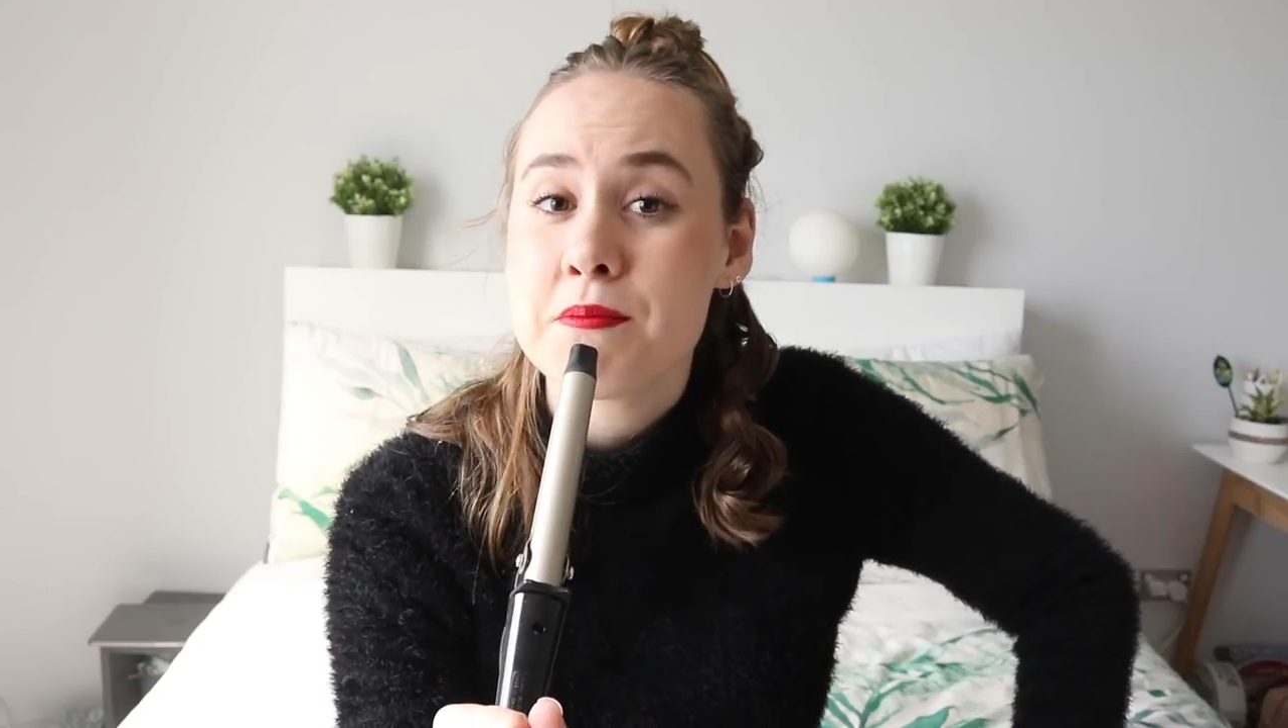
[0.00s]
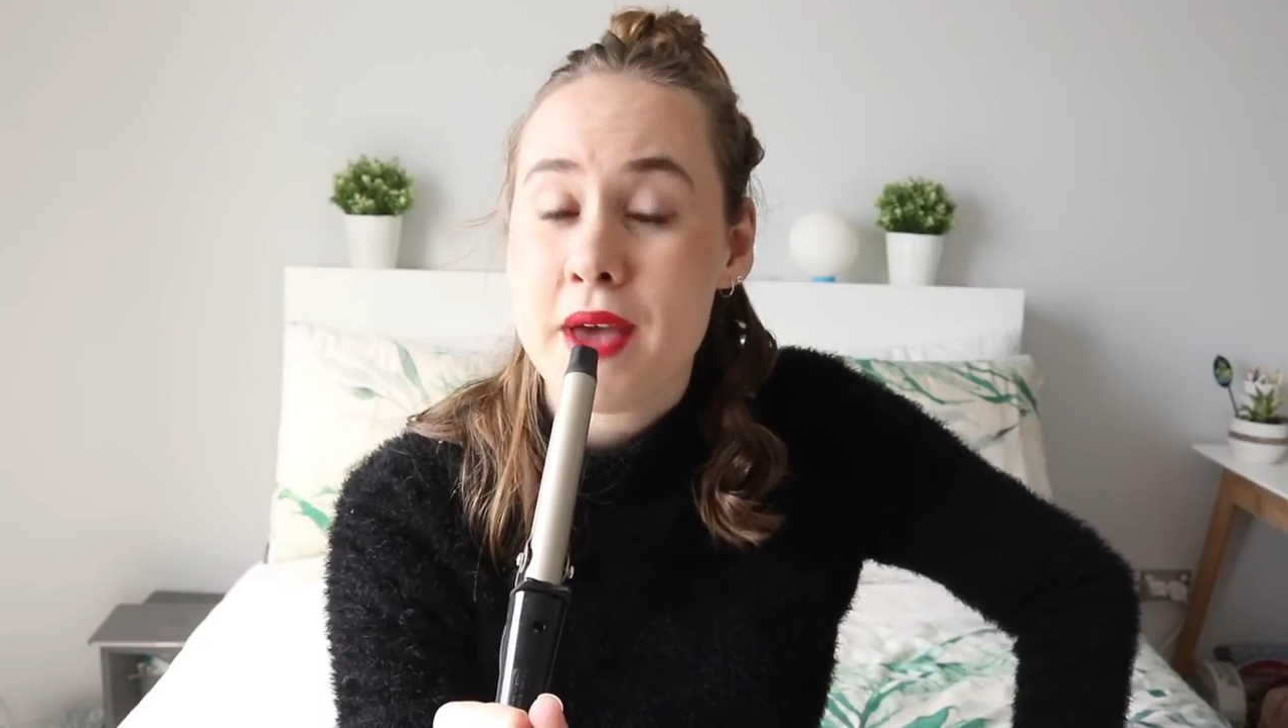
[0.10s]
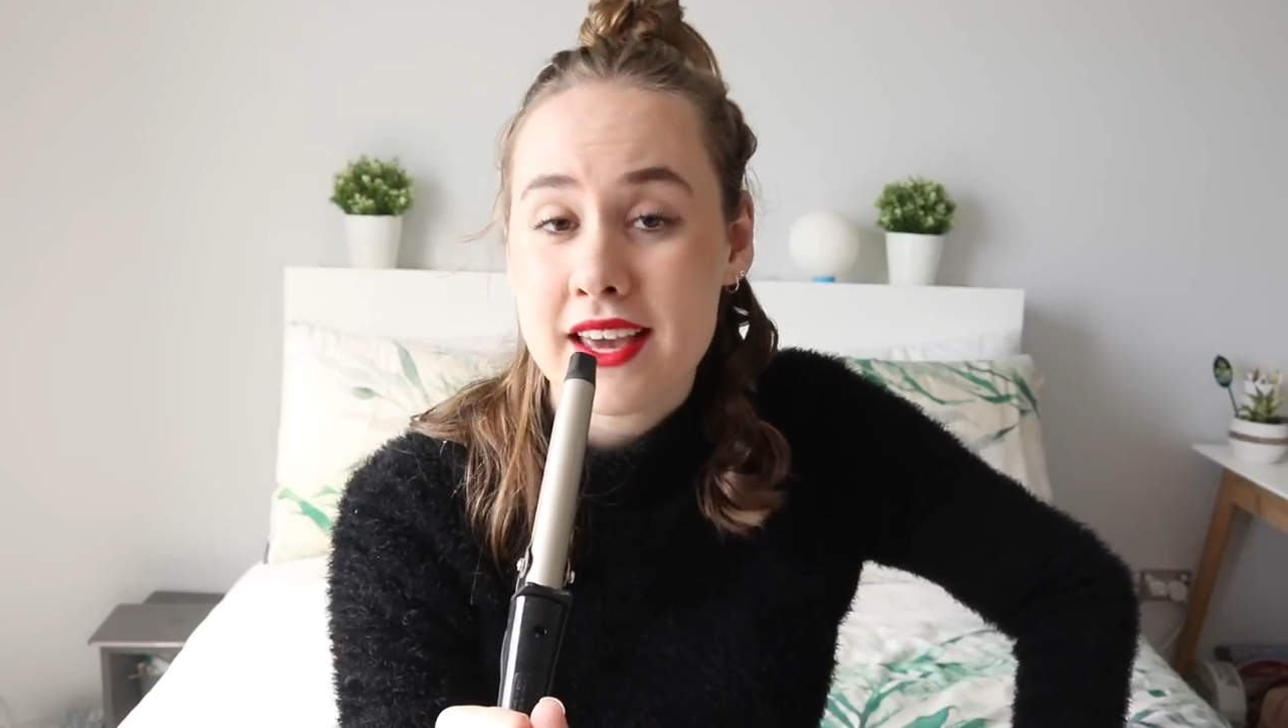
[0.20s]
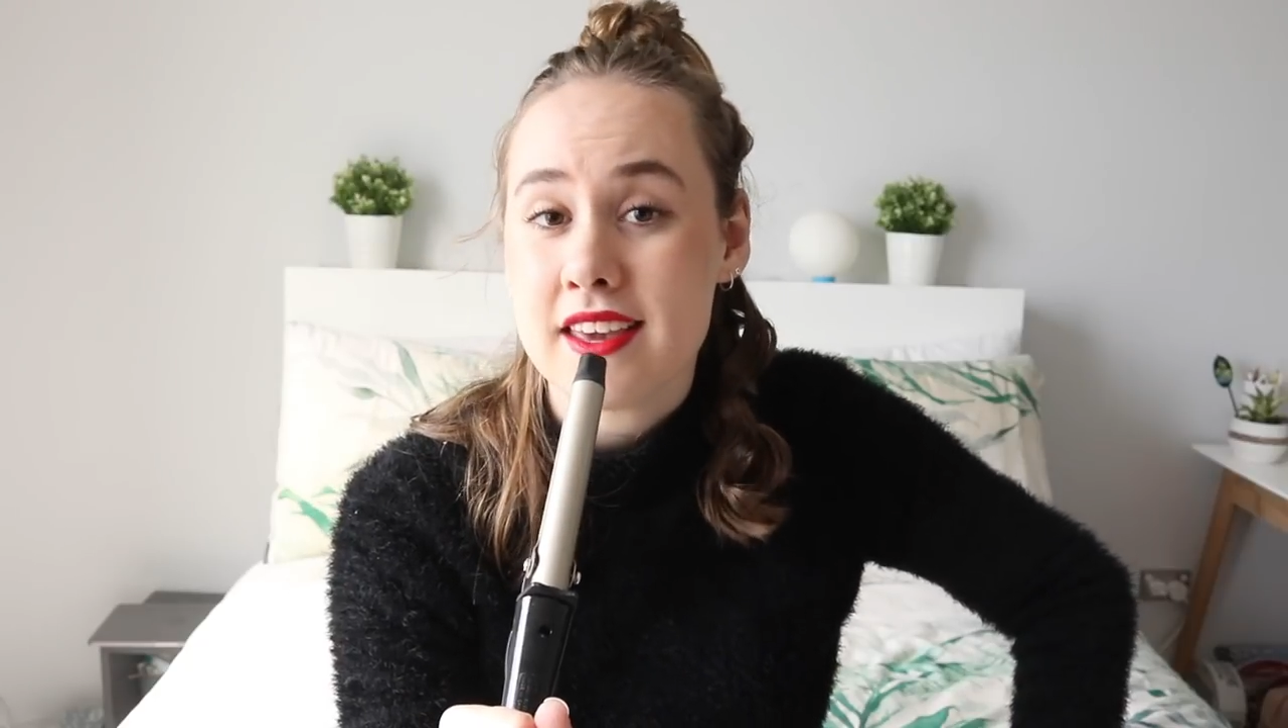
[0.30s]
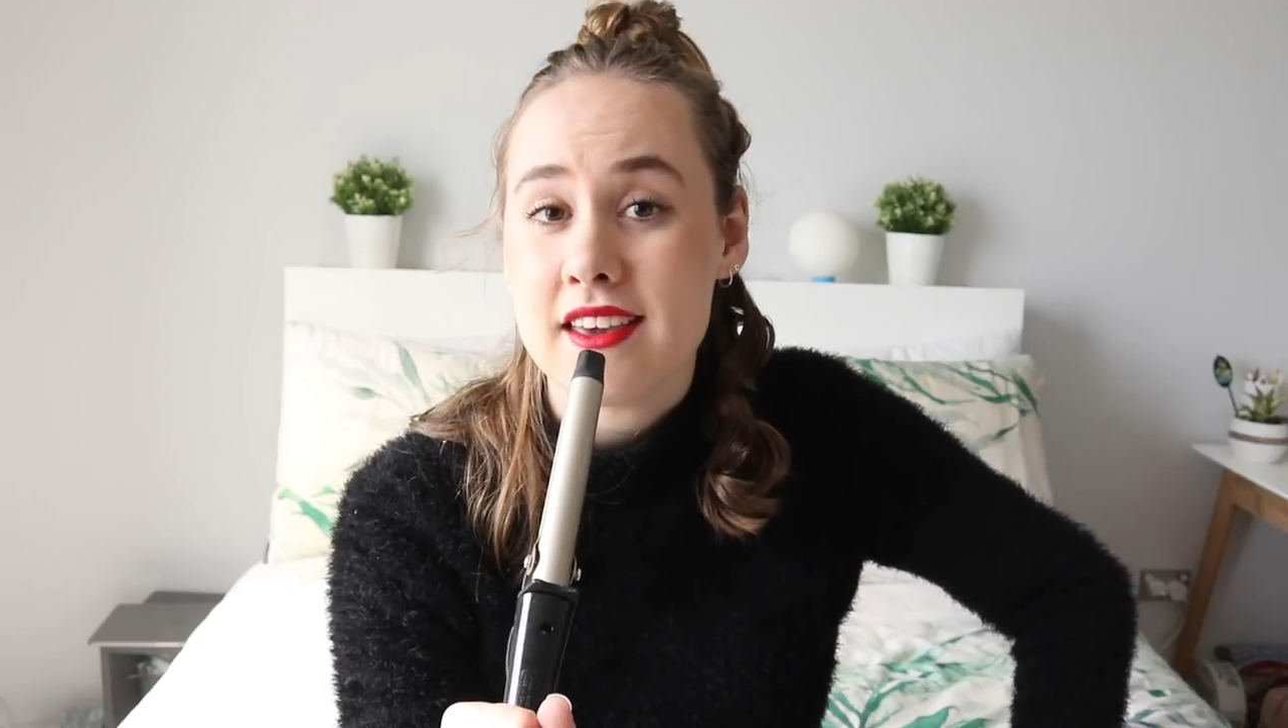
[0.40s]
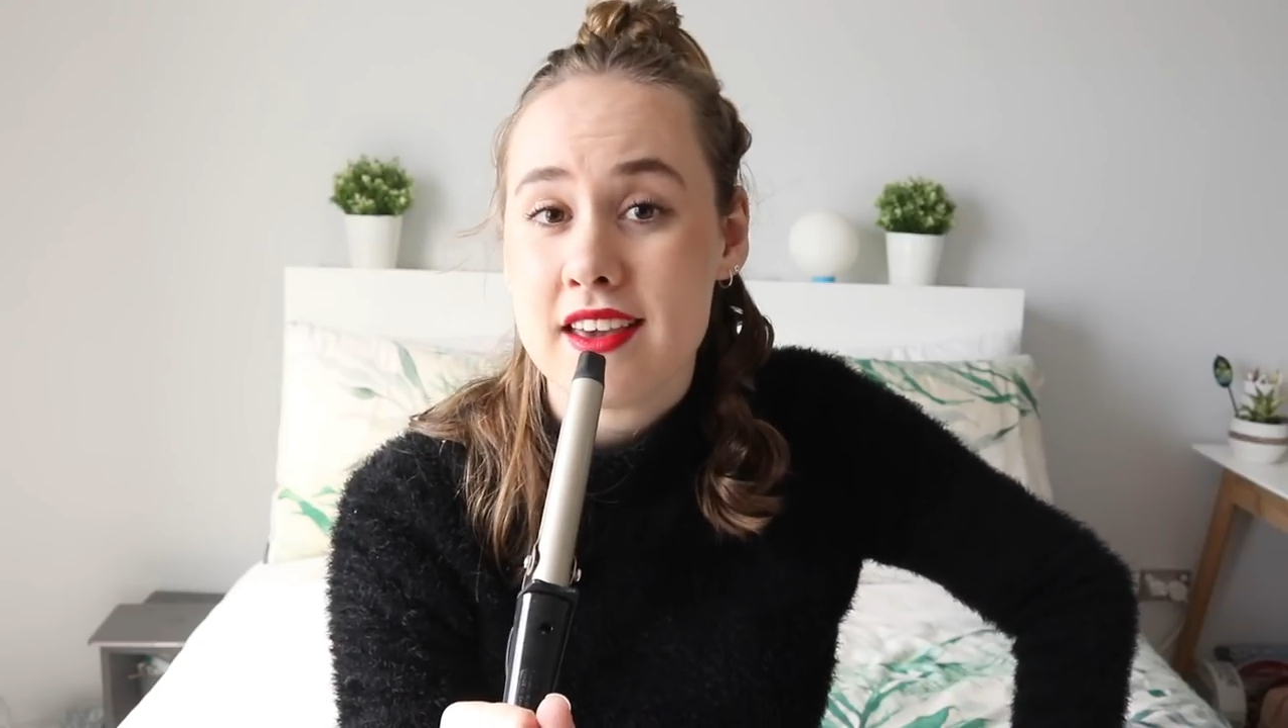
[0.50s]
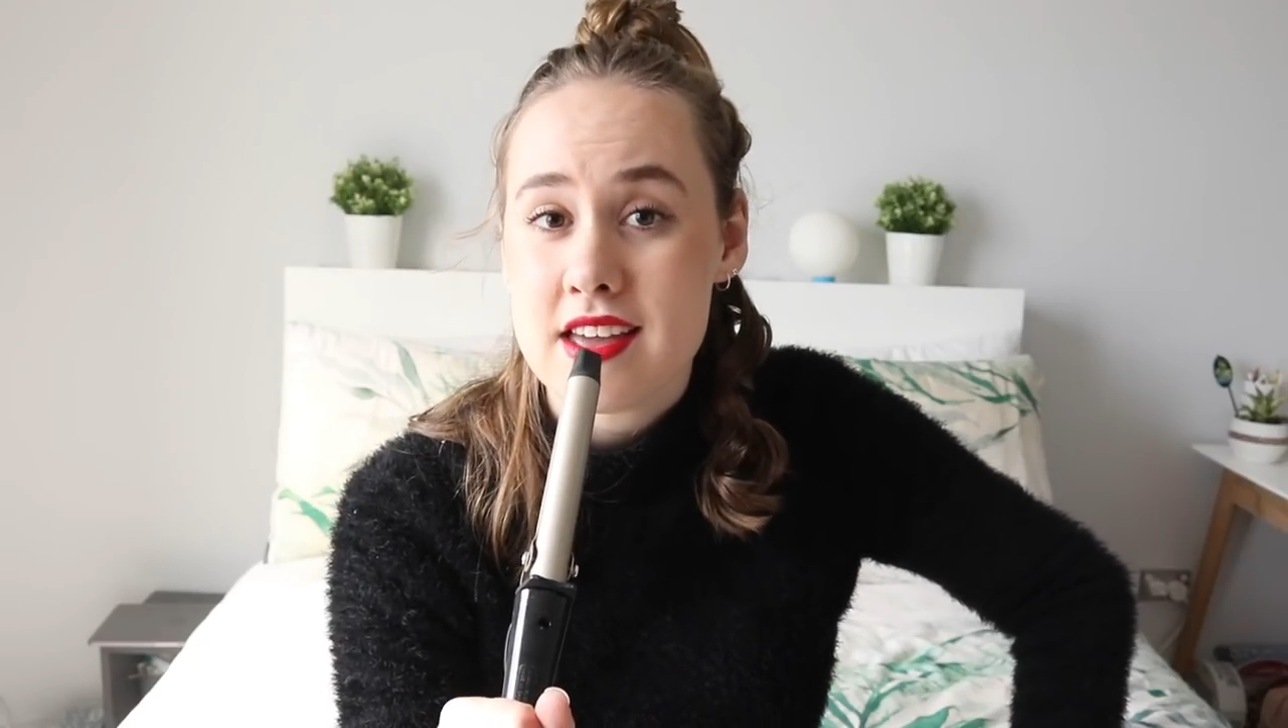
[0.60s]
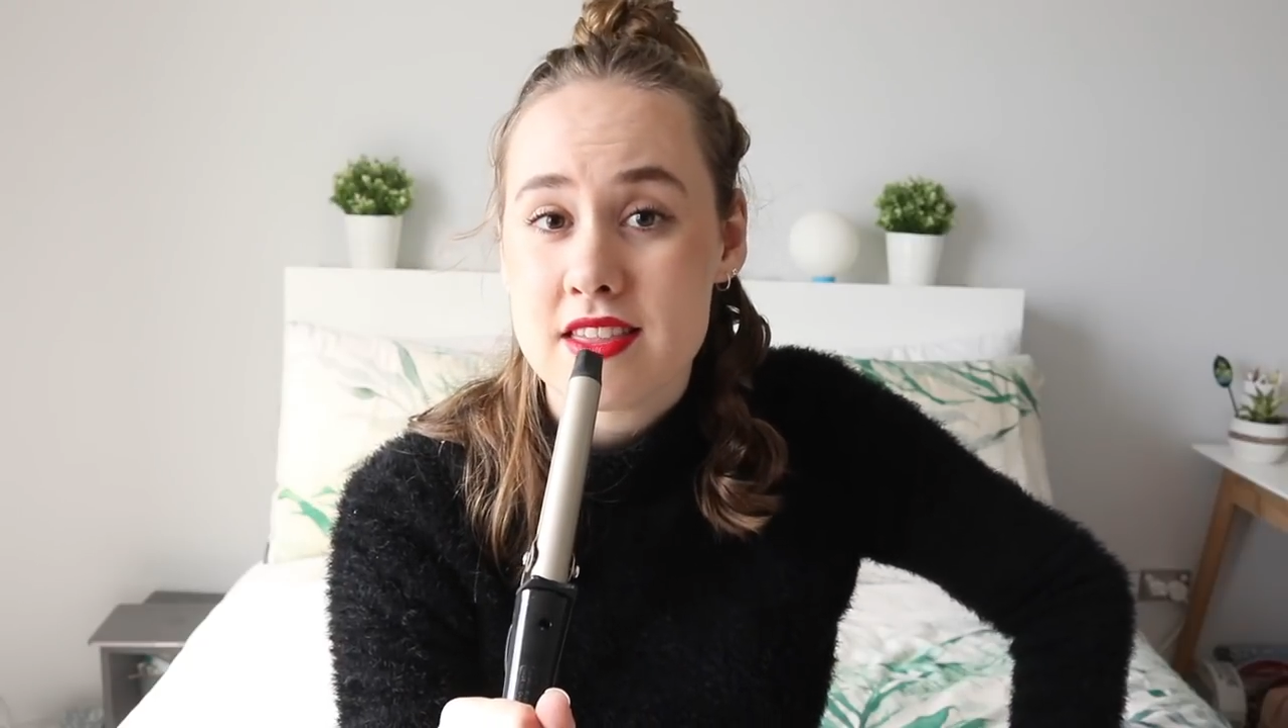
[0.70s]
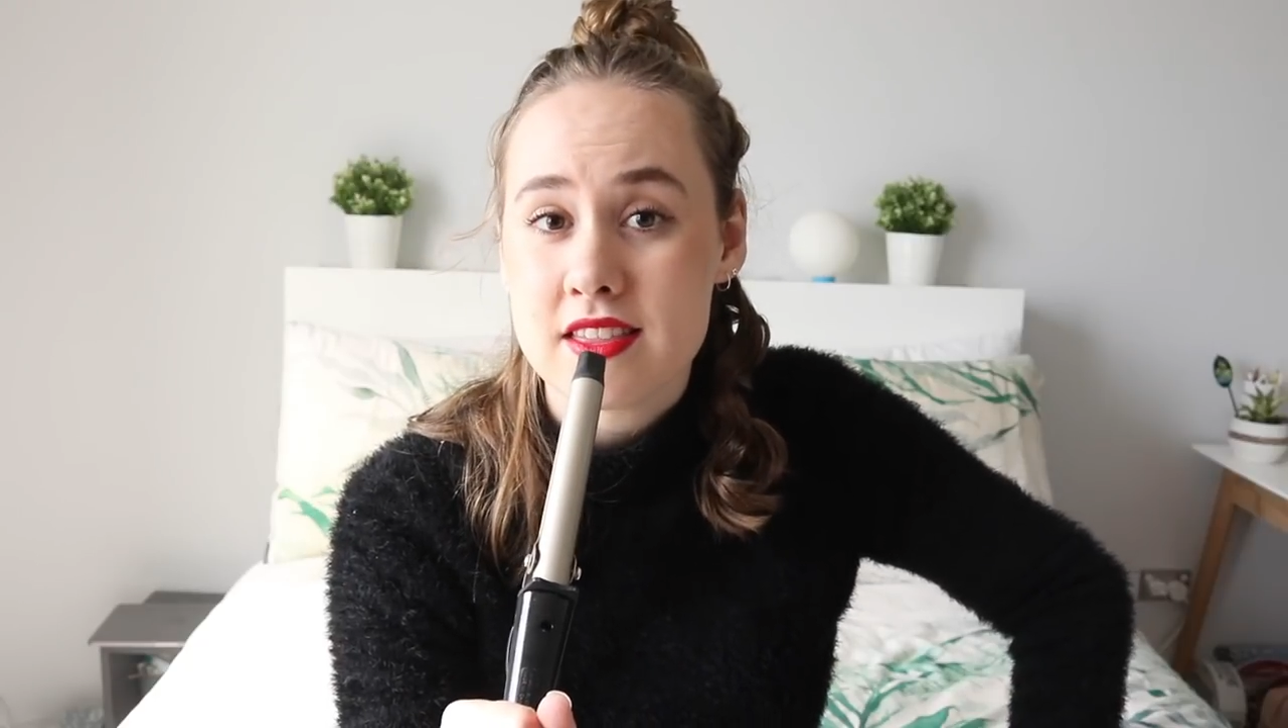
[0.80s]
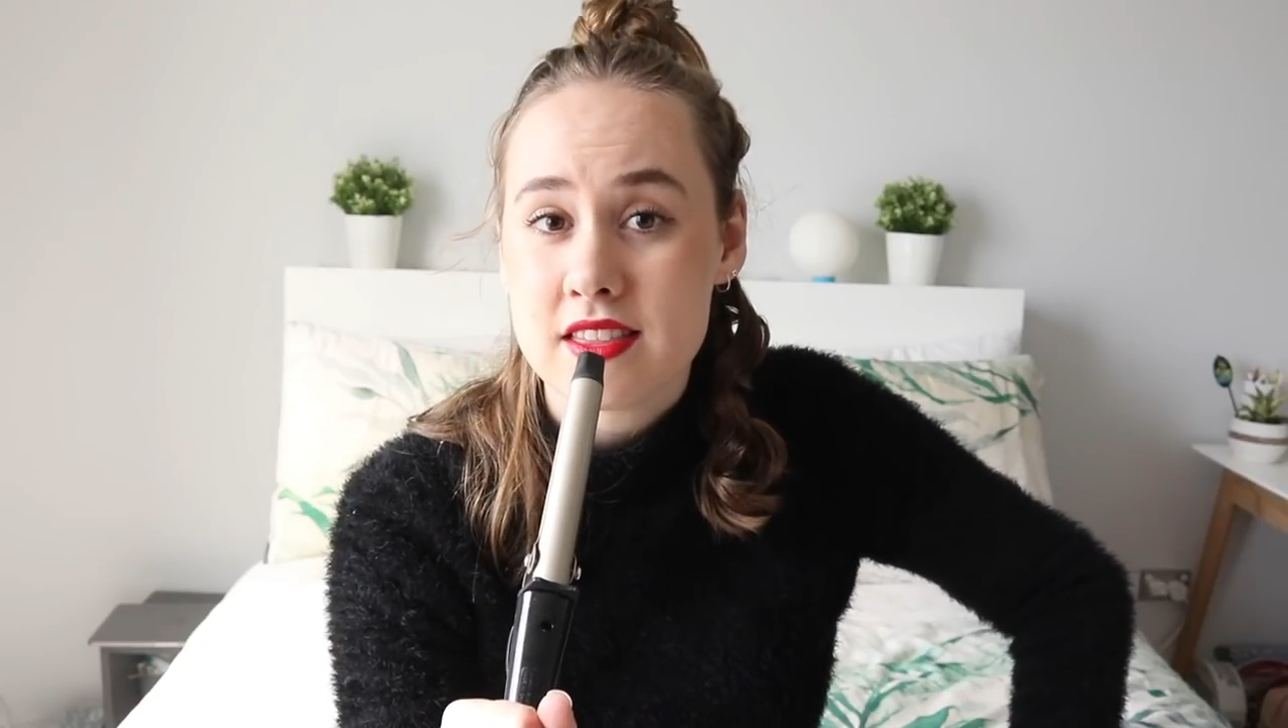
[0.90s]
Peggy
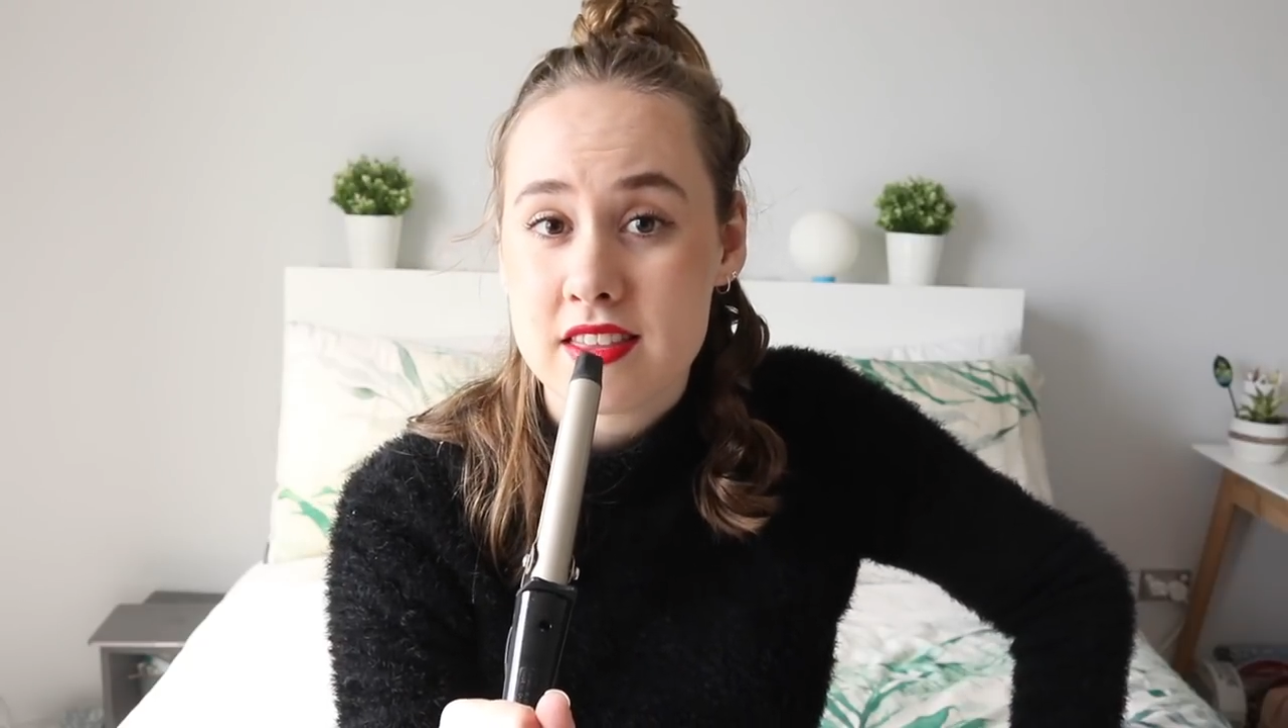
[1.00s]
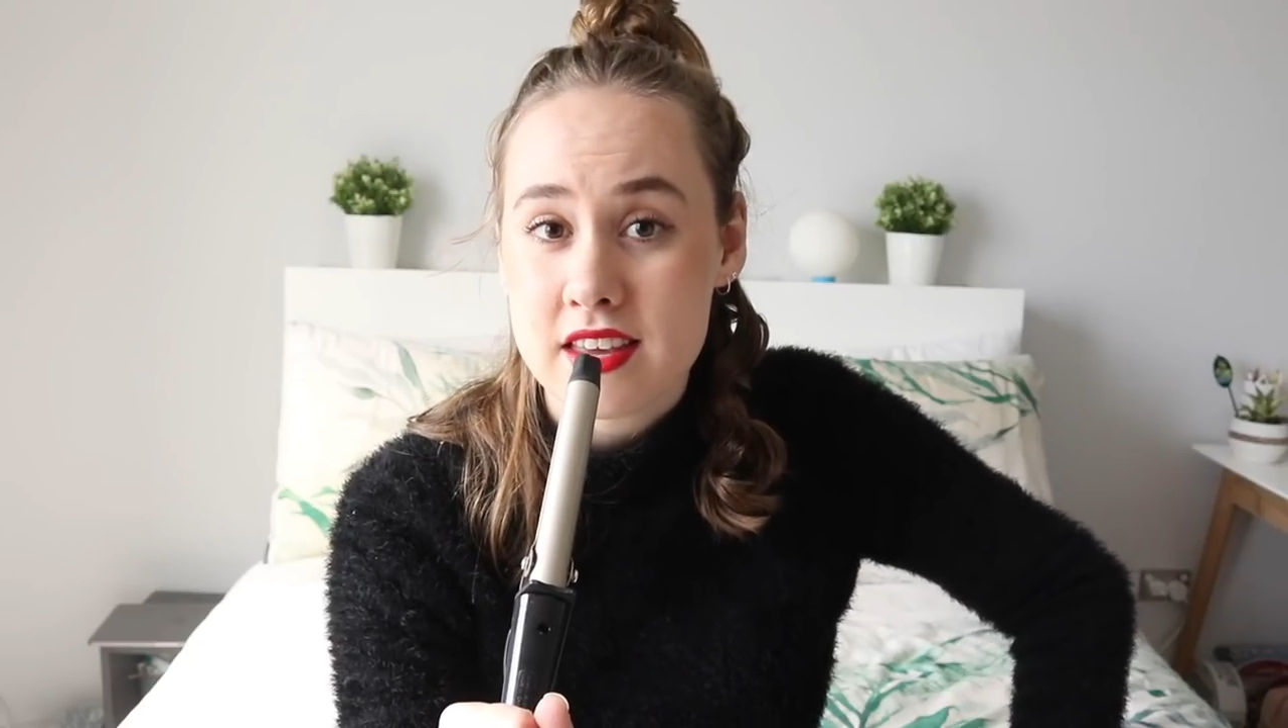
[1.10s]
in